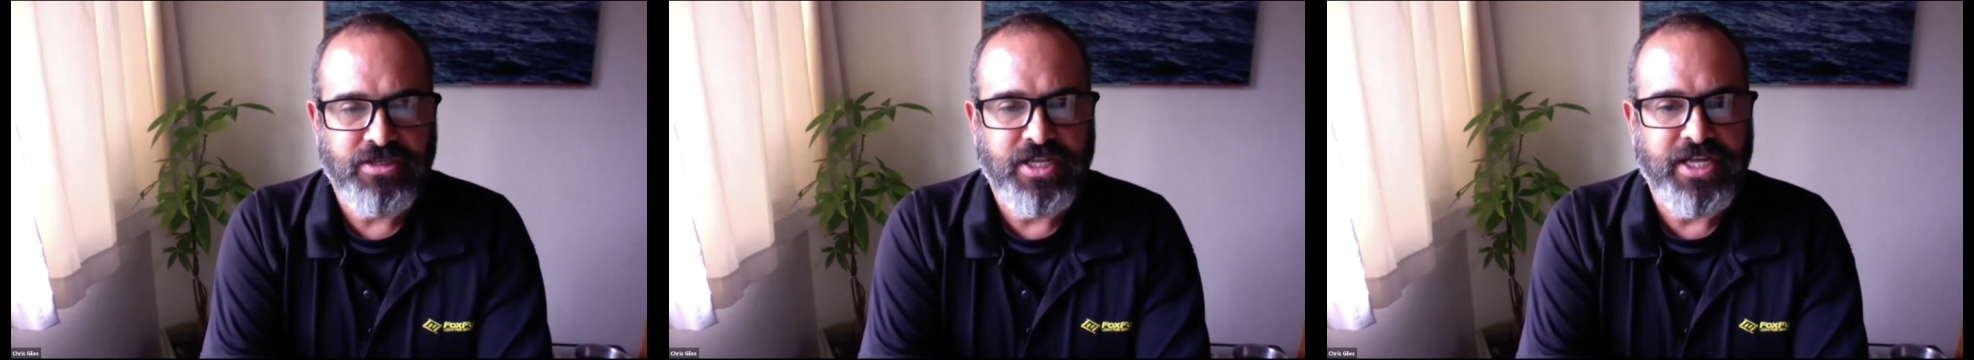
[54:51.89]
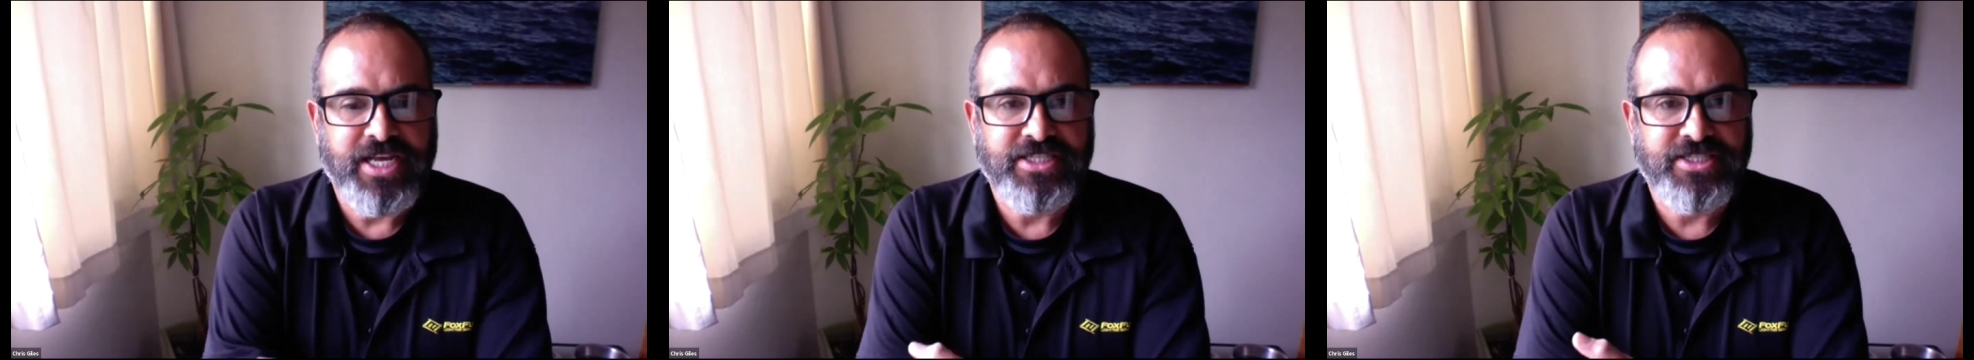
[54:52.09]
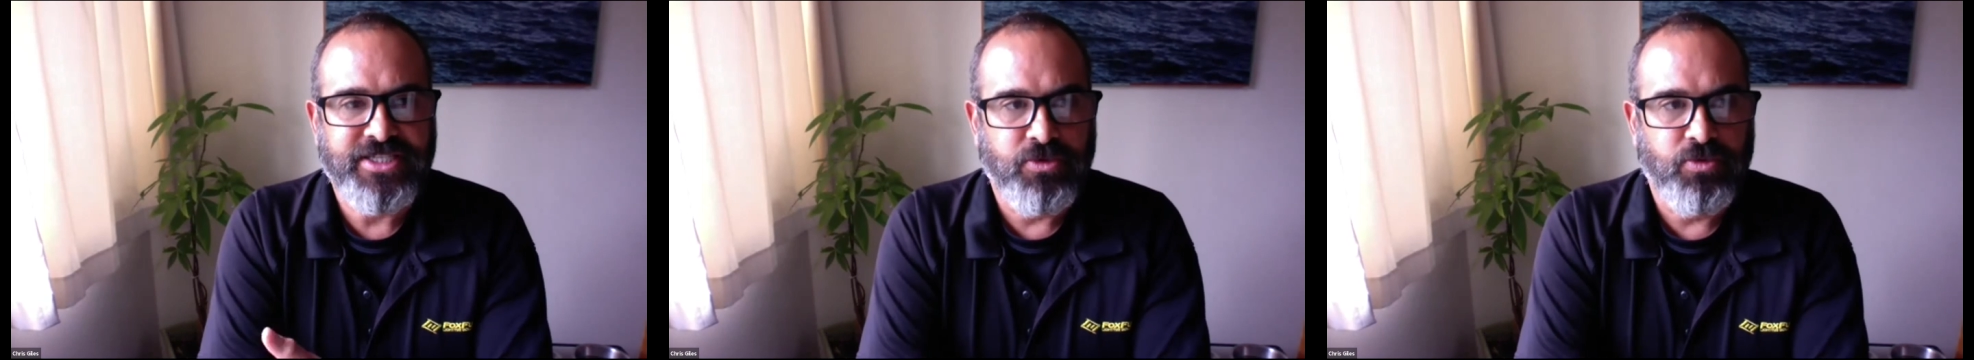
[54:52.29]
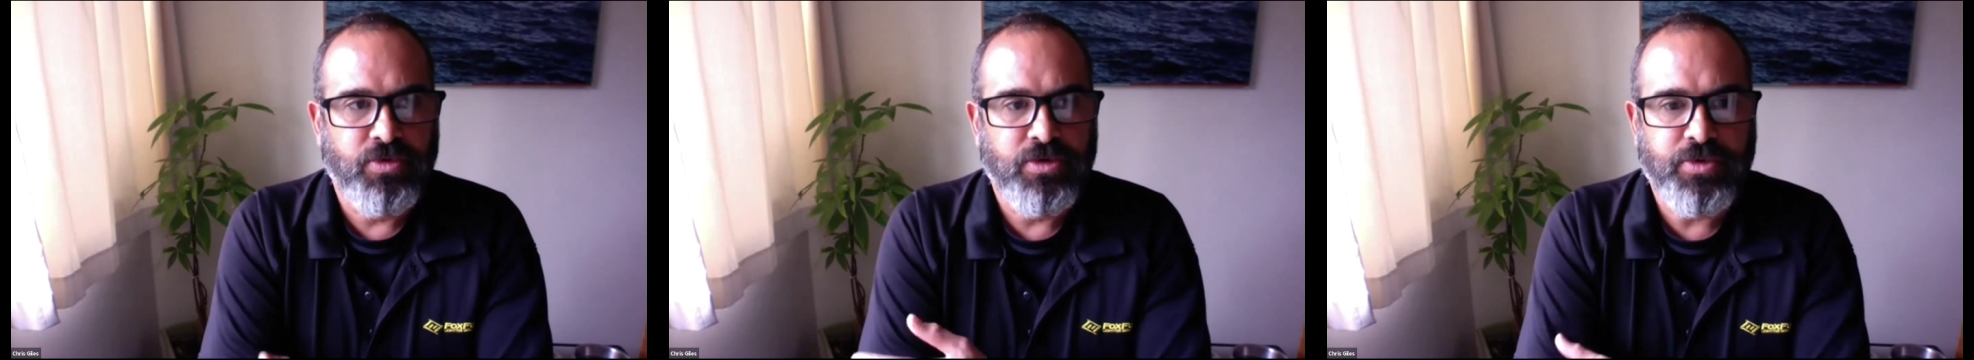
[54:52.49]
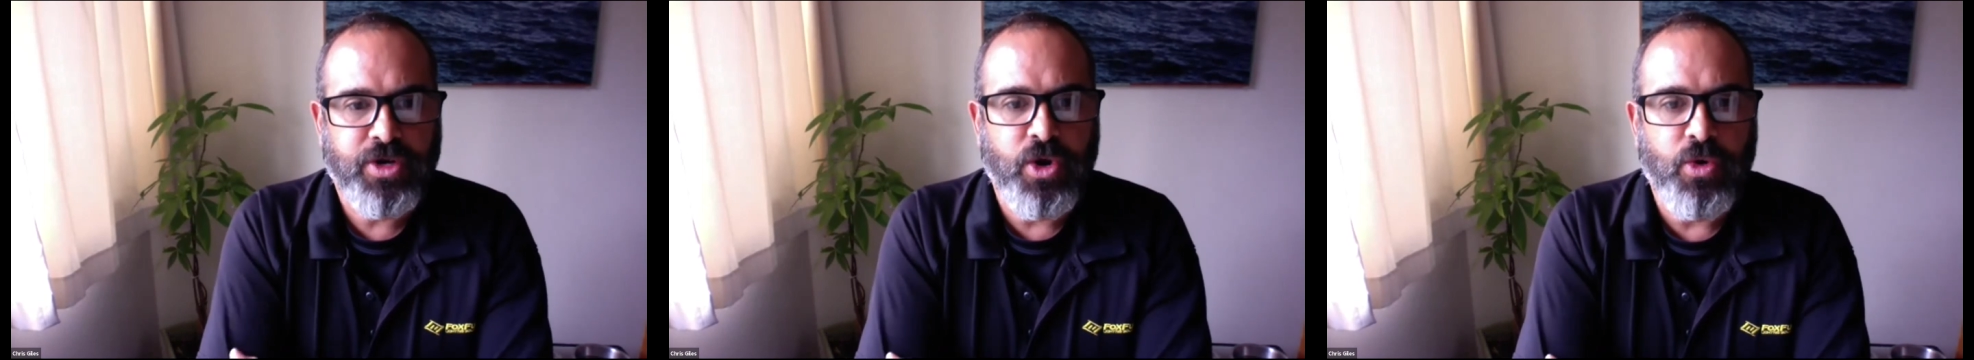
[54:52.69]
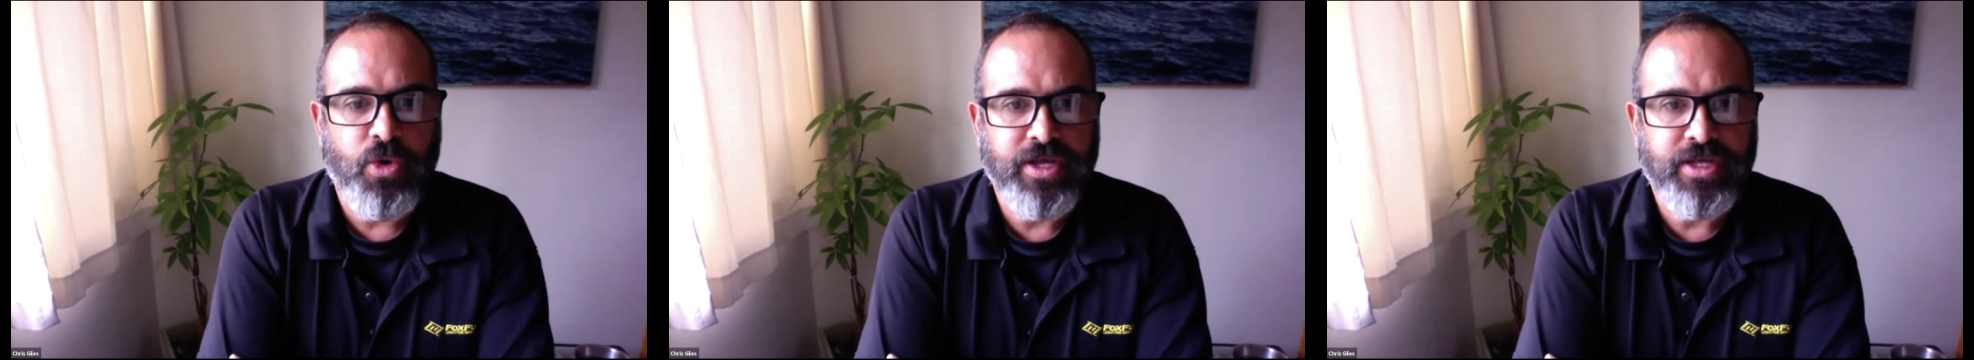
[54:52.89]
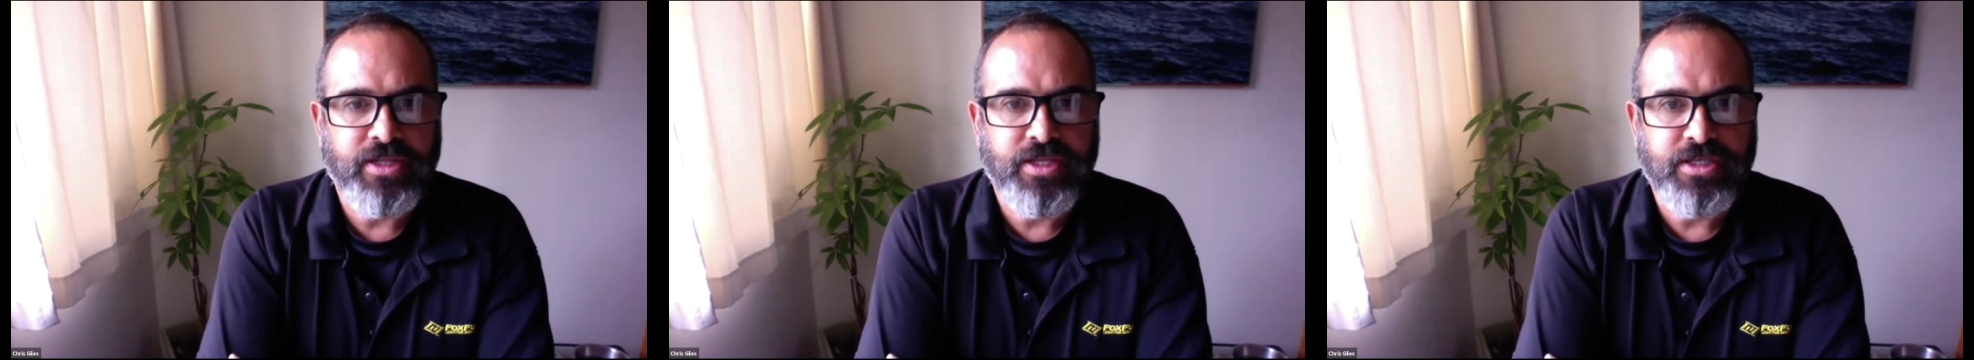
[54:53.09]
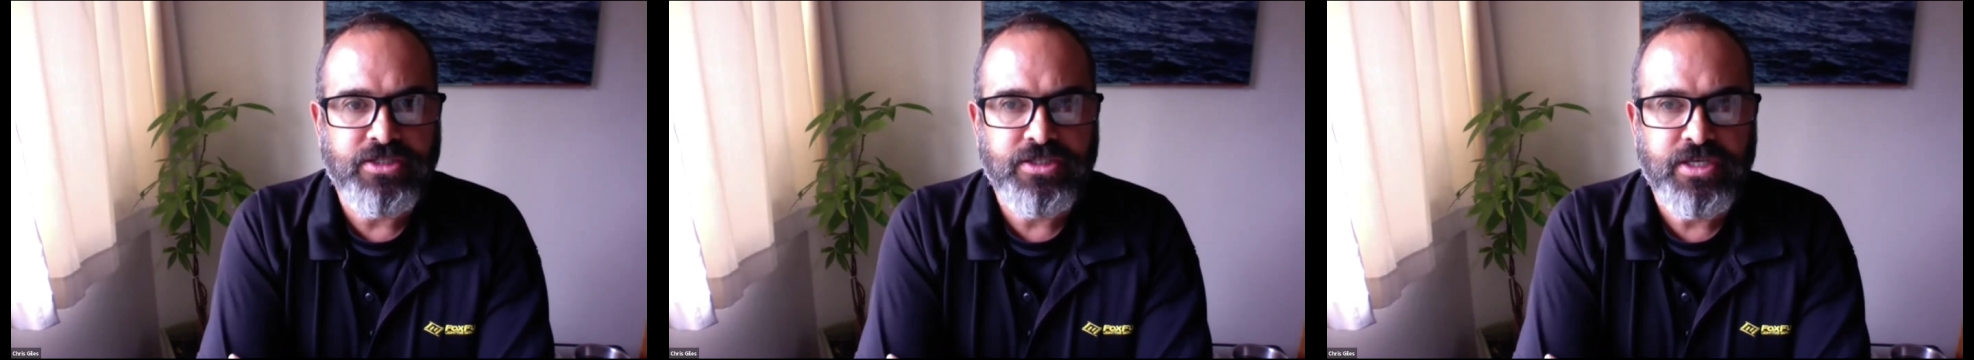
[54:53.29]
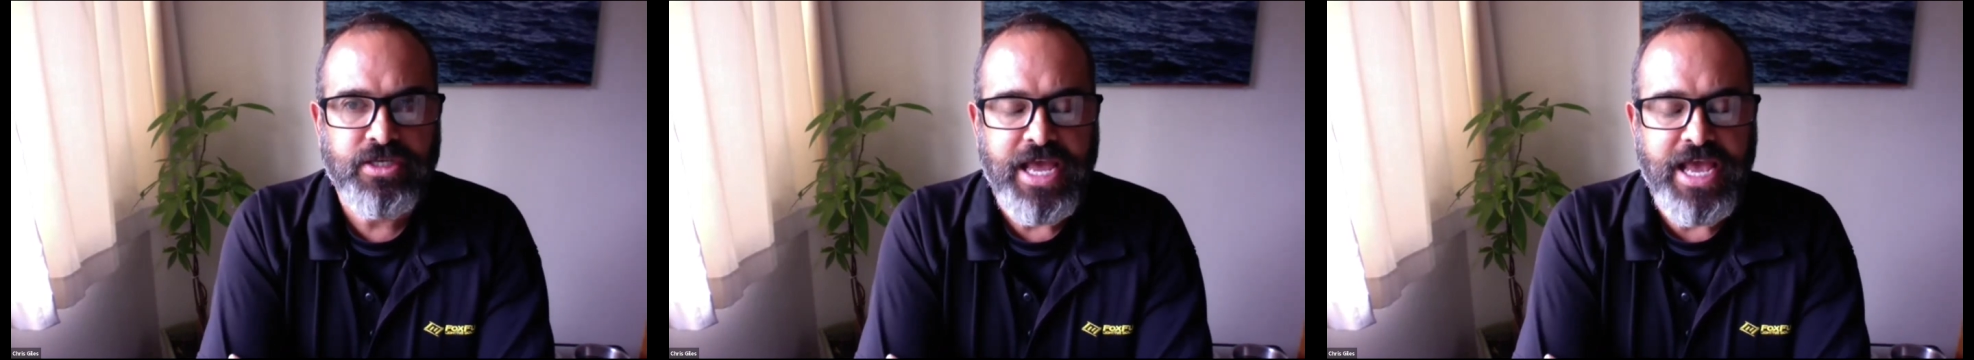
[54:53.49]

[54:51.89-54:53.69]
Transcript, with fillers: like I said, we're recording this